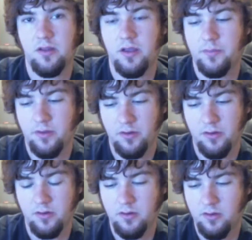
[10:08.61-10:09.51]
better.
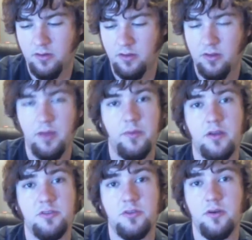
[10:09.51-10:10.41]
I'm not
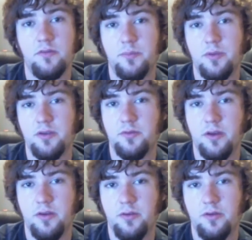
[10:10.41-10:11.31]
sure if the
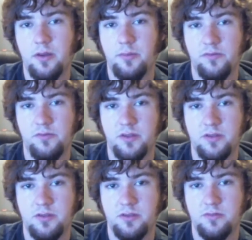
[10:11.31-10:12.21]
P22 adapter fits
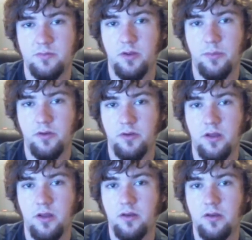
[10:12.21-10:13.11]
this weapon or
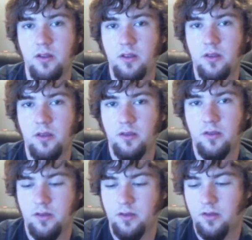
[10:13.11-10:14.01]
not.
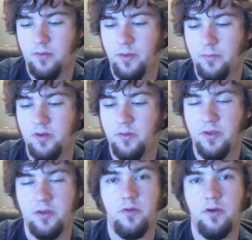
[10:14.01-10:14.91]
I'm going to pick
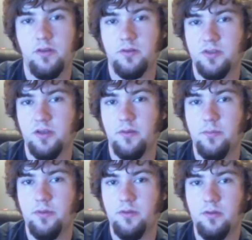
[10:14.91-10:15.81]
one of those up
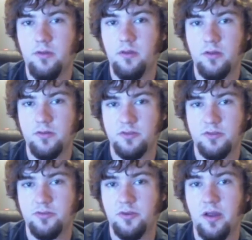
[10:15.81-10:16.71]
just to
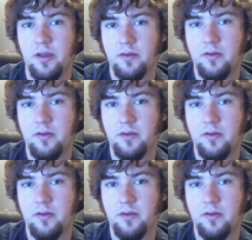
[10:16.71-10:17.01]
try it,